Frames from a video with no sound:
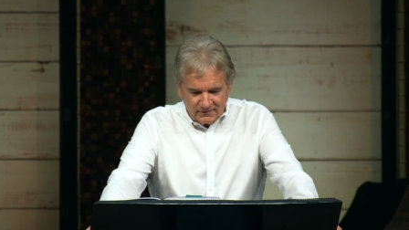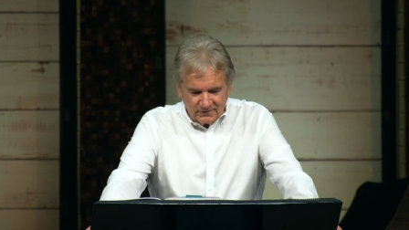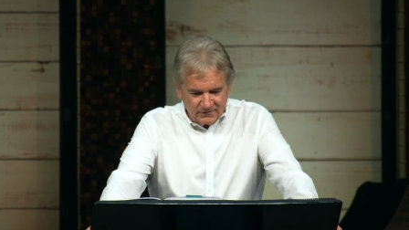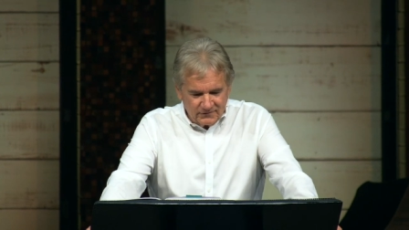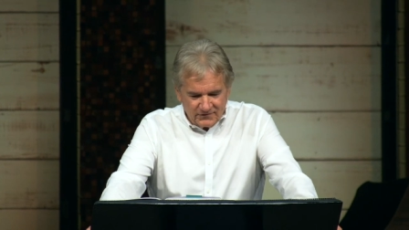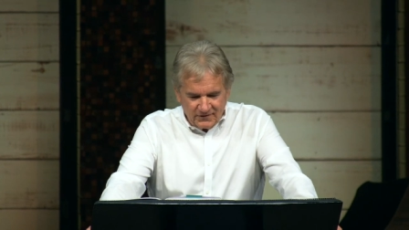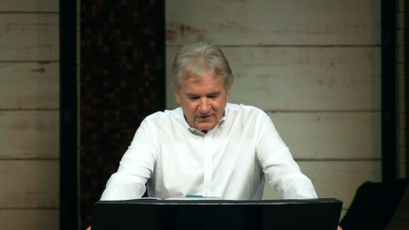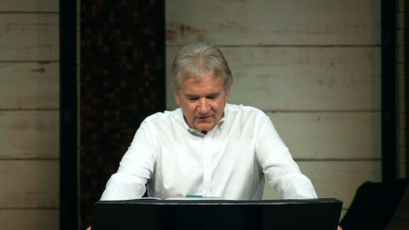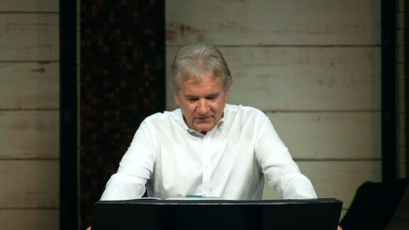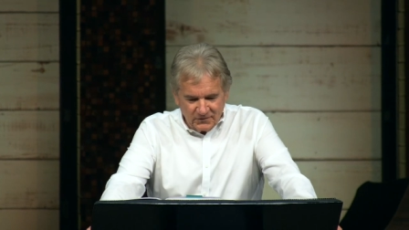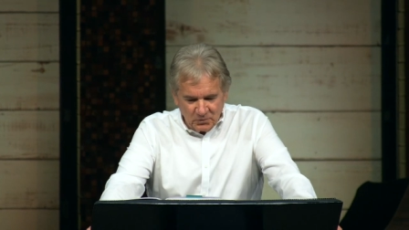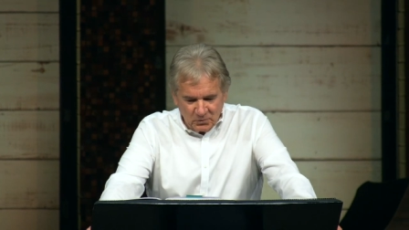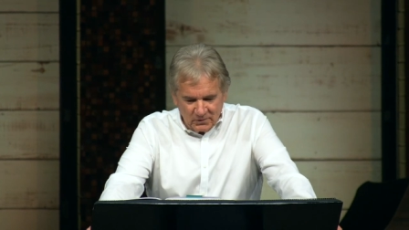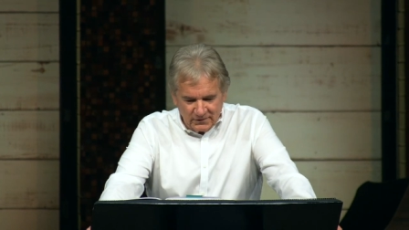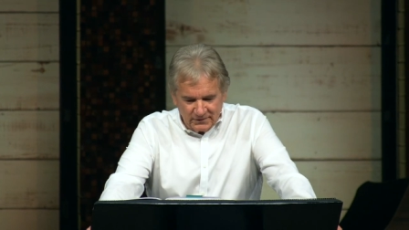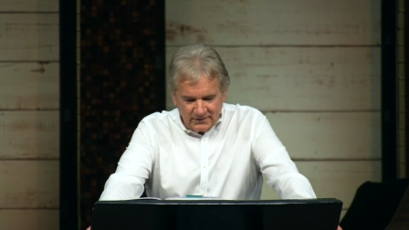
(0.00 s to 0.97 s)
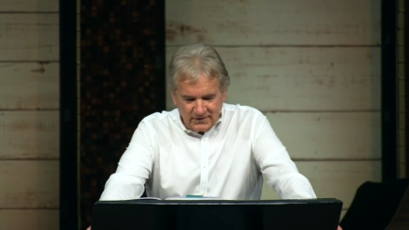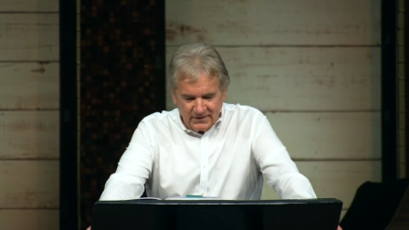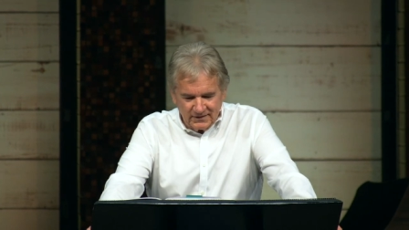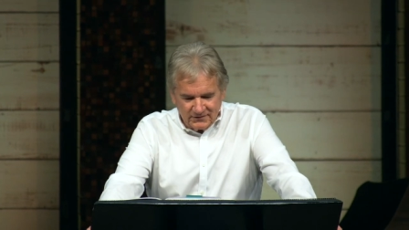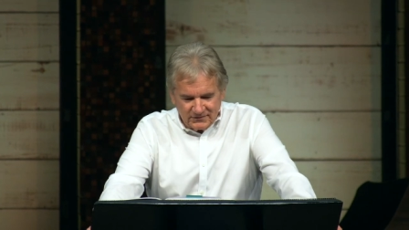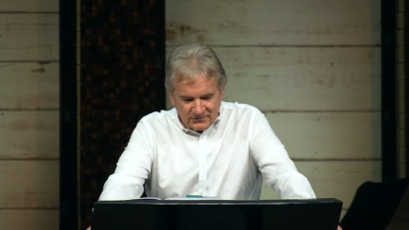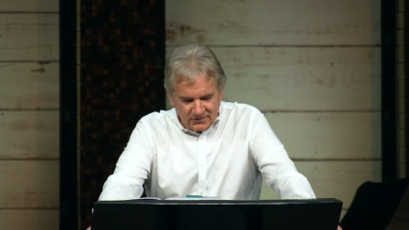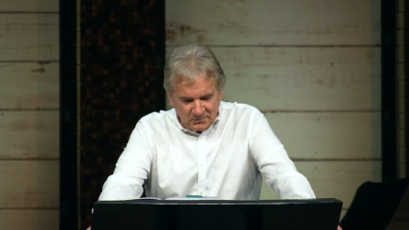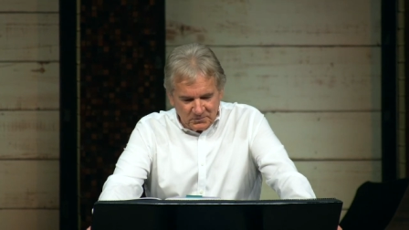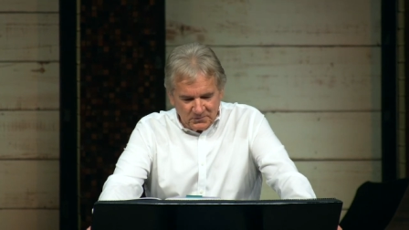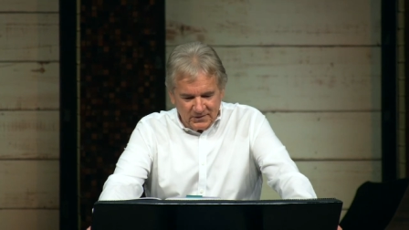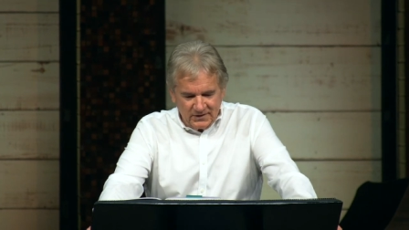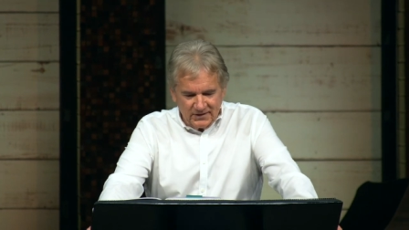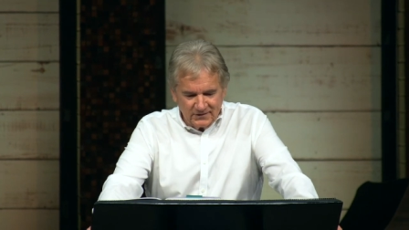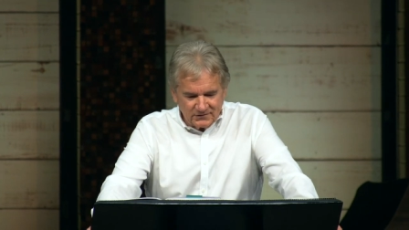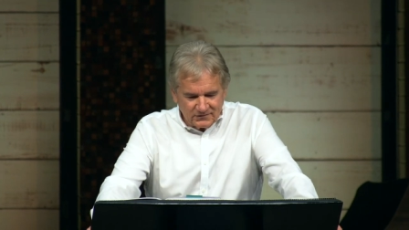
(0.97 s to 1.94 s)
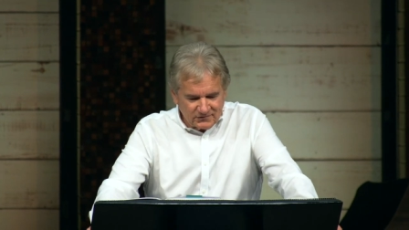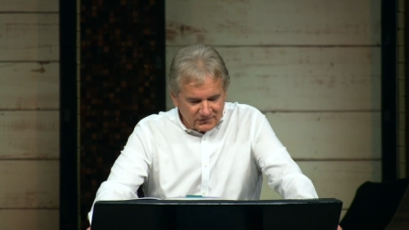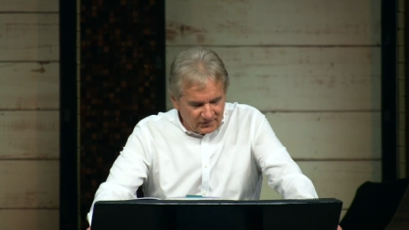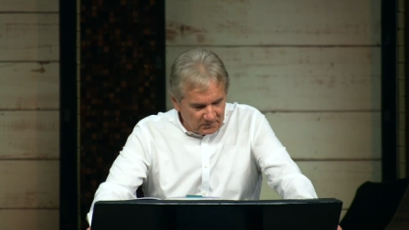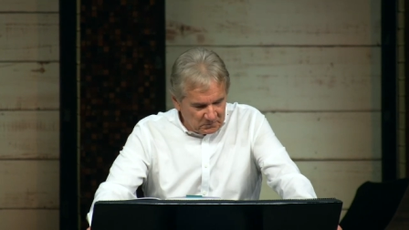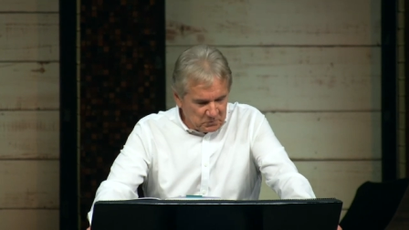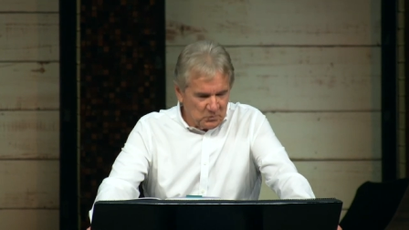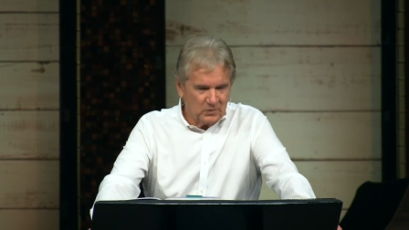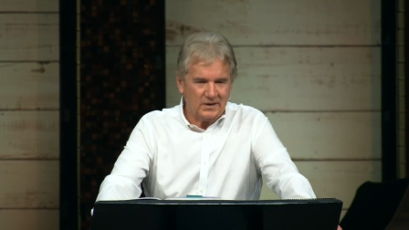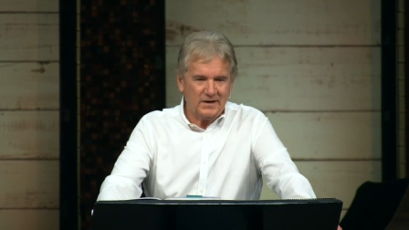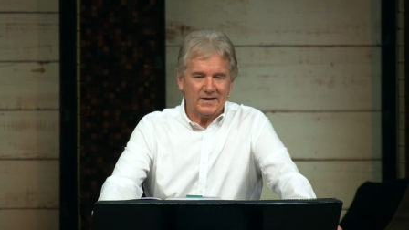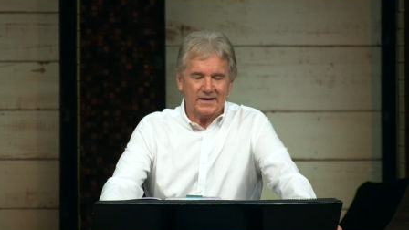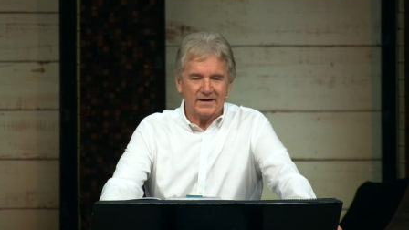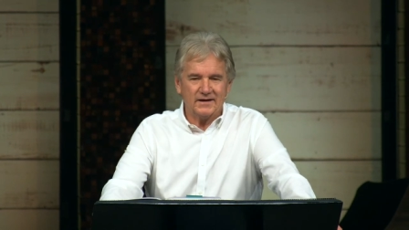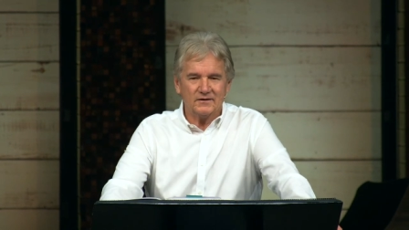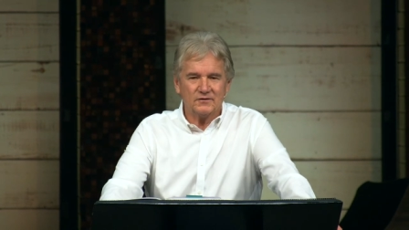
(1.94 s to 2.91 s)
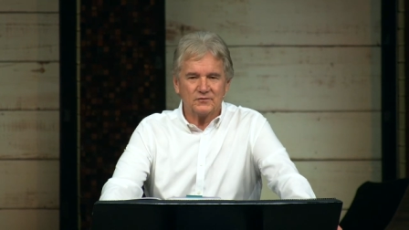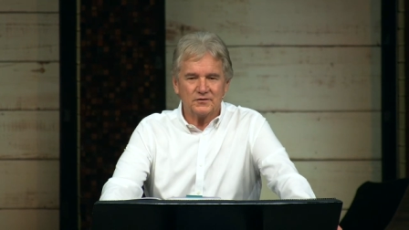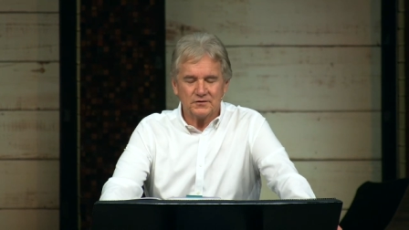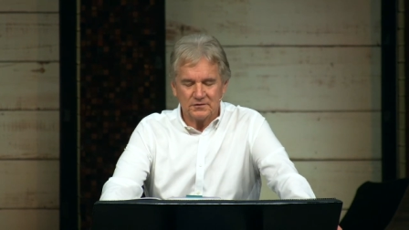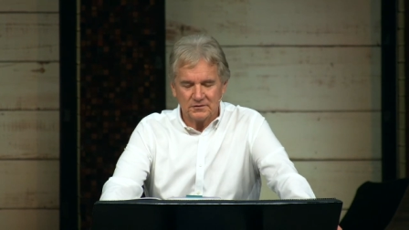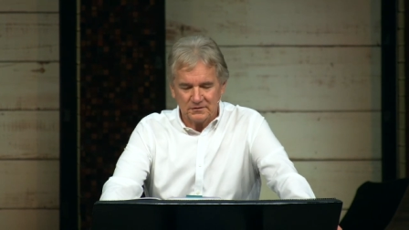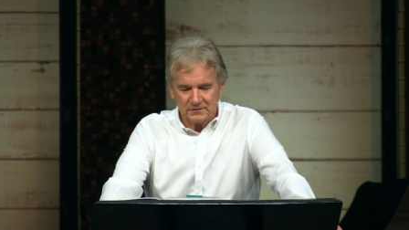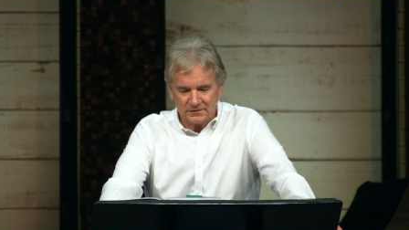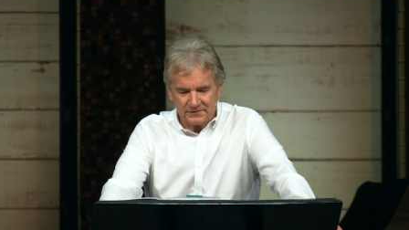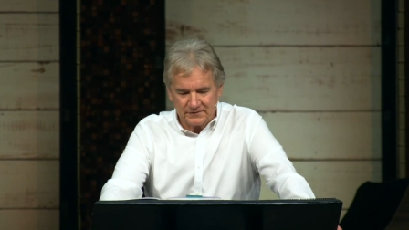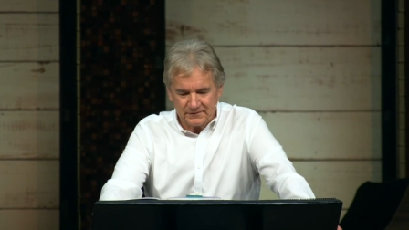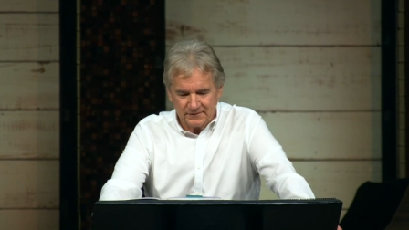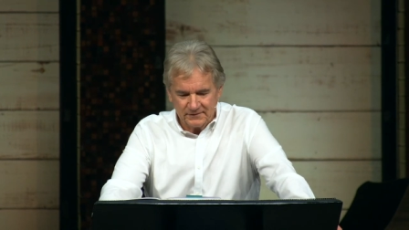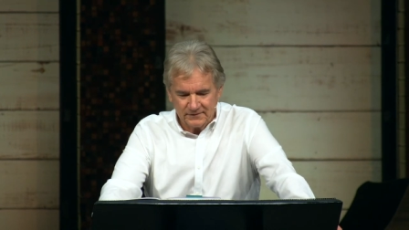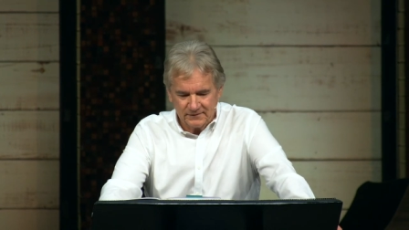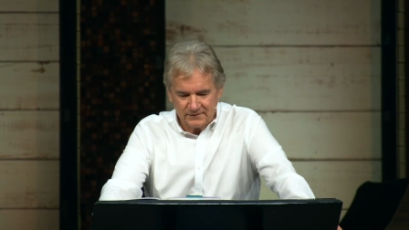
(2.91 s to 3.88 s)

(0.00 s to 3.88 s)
desire that one day, someday, some way on earth,